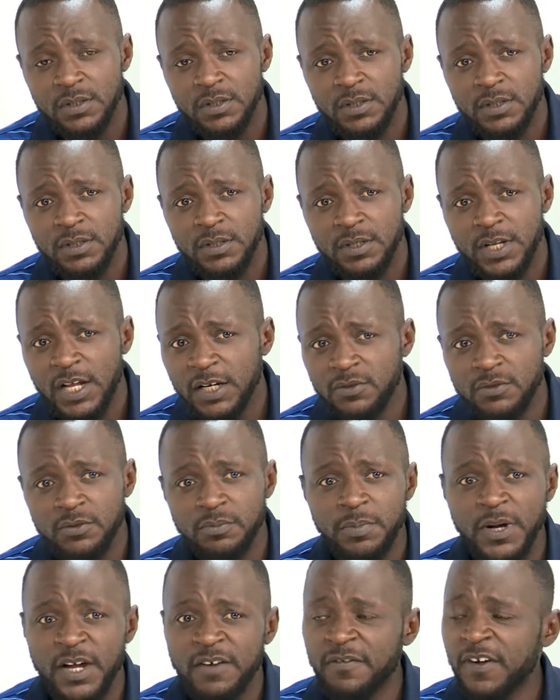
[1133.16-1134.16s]
That could
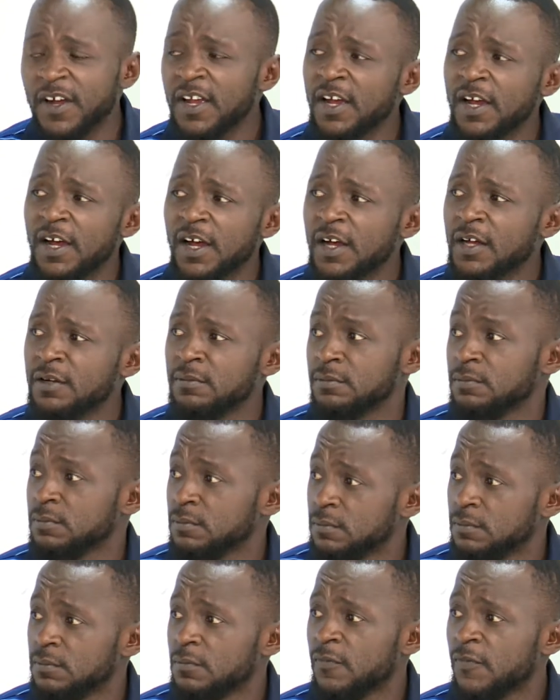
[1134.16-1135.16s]
backfire
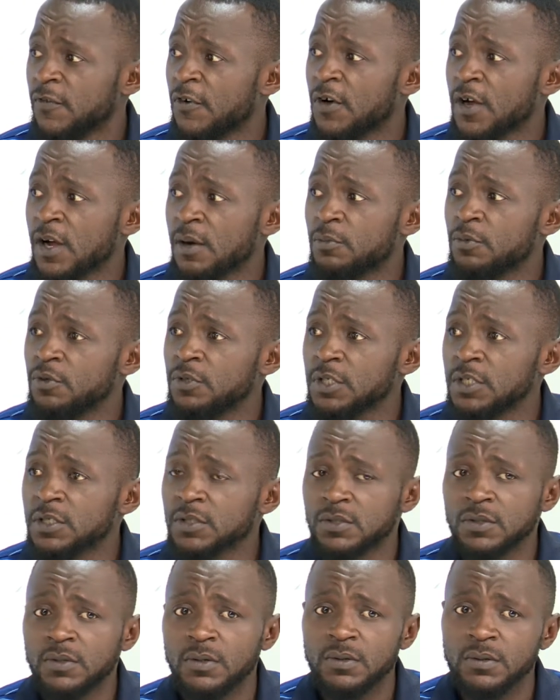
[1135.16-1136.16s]
for Cameroonians.
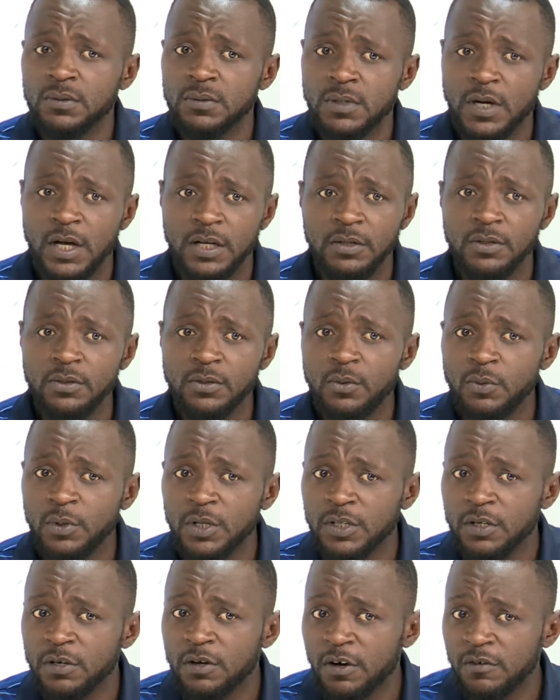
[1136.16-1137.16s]
So I don't know what
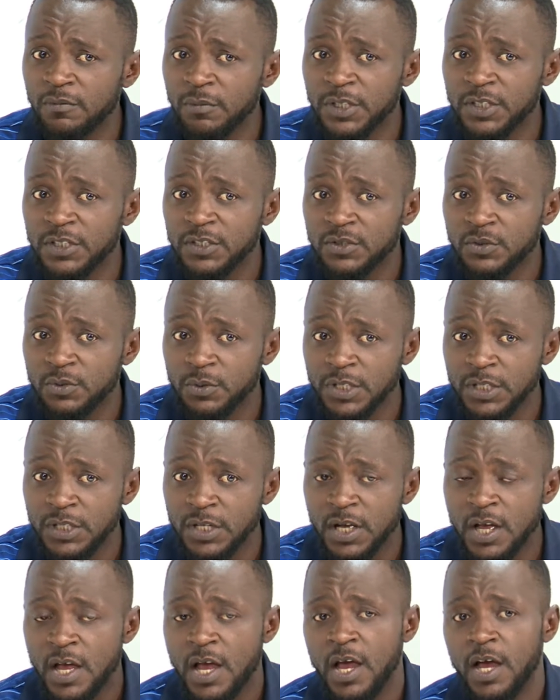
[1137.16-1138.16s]
the government is doing.
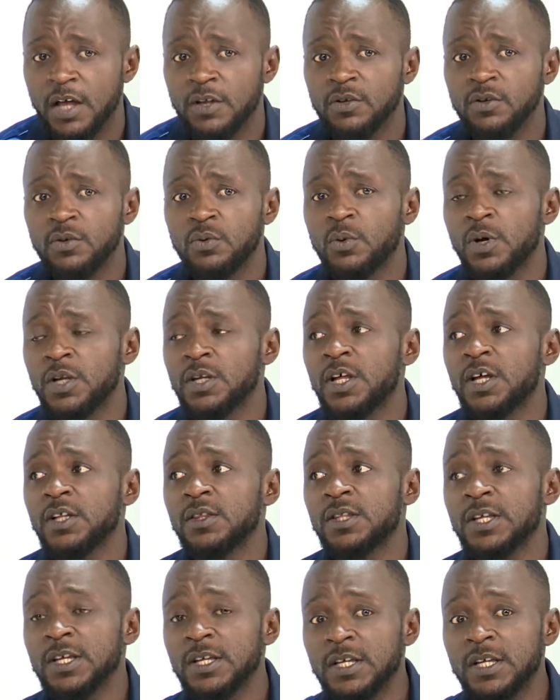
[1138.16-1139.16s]
I don't know what they're
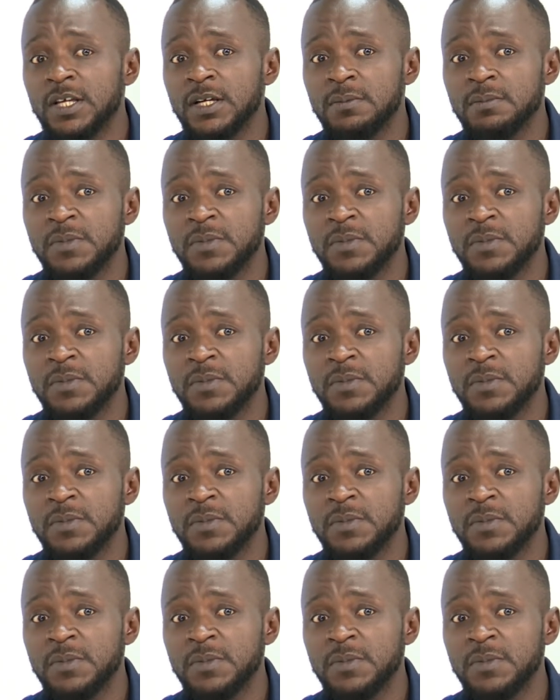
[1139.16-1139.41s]
thinking.